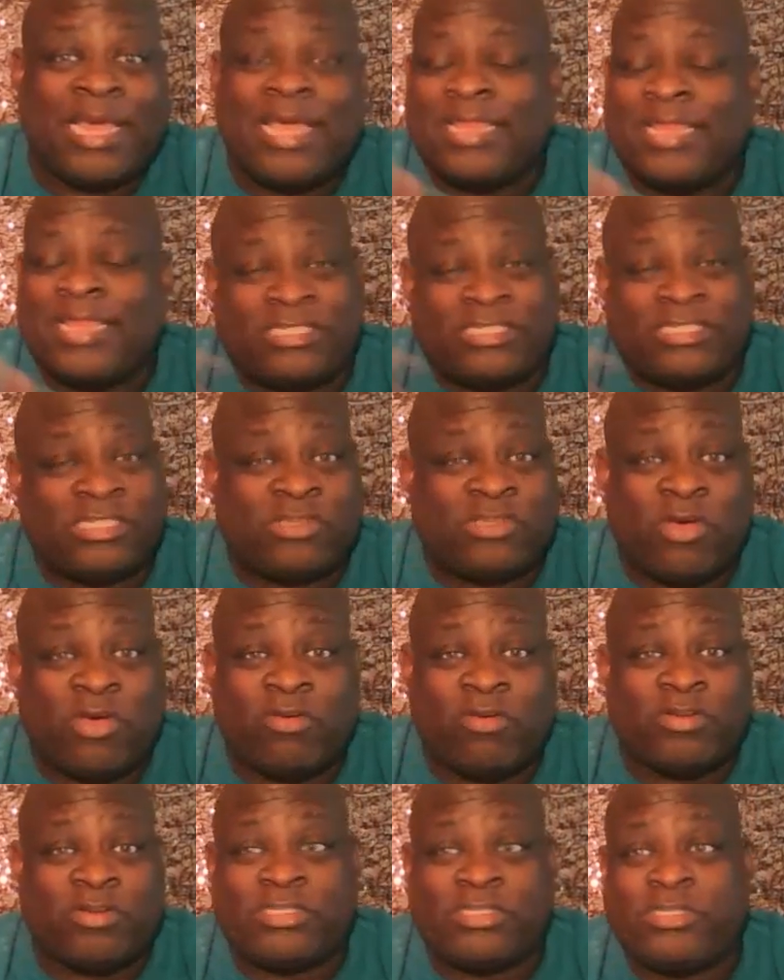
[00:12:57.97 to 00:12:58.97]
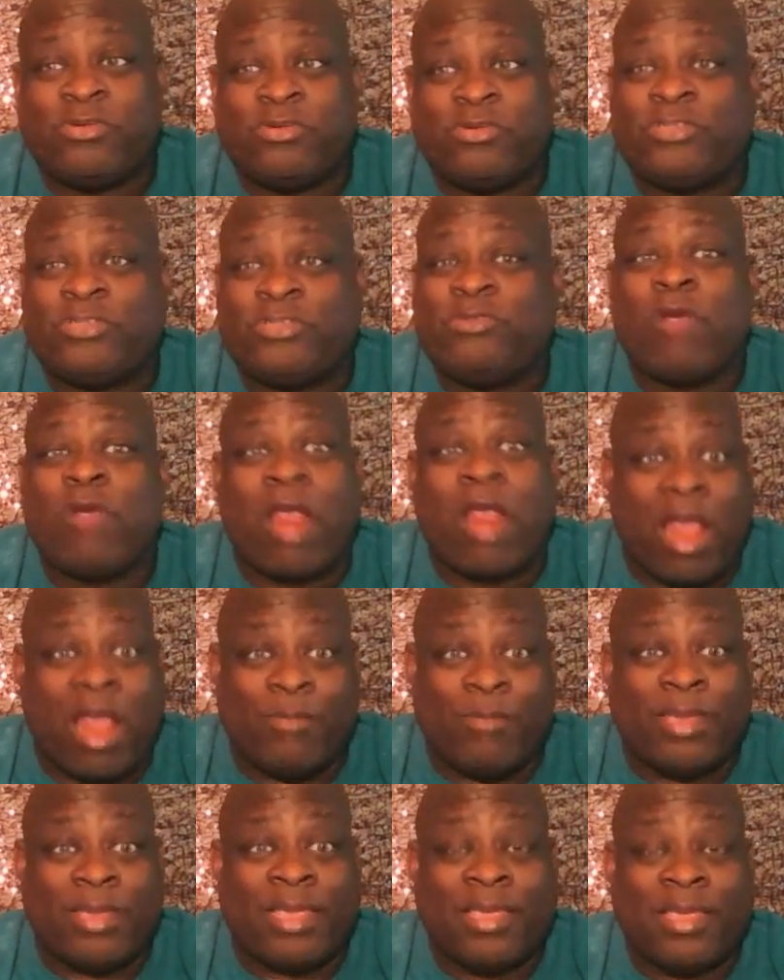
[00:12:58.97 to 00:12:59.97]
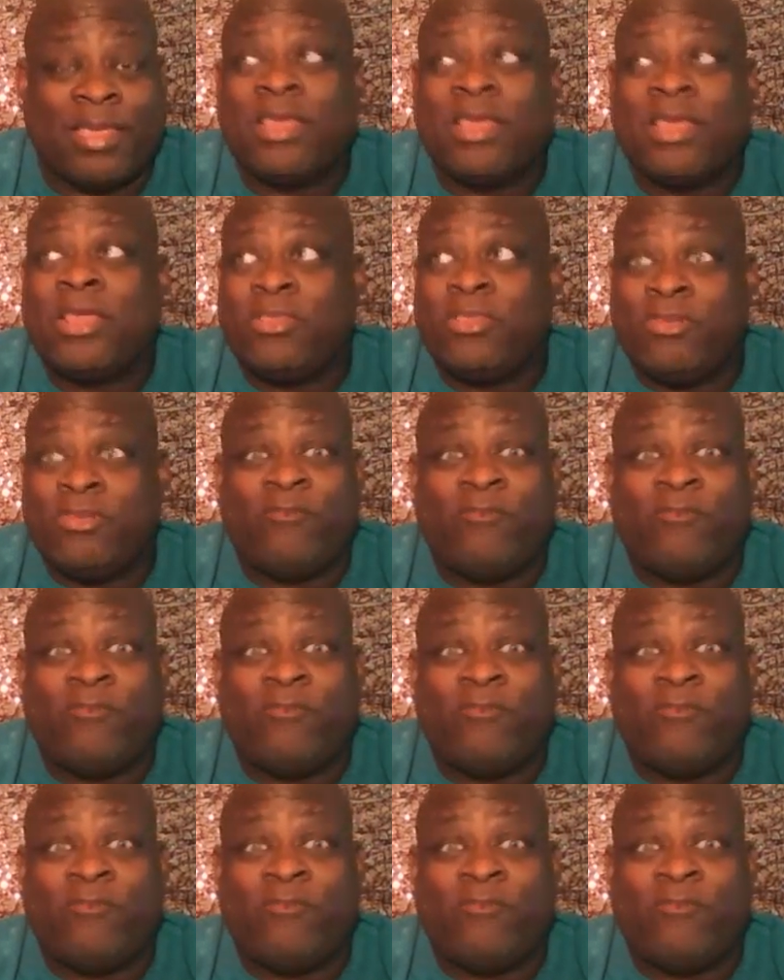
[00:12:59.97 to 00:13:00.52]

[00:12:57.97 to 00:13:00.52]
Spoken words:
That's just all it's to it. You grimy. You're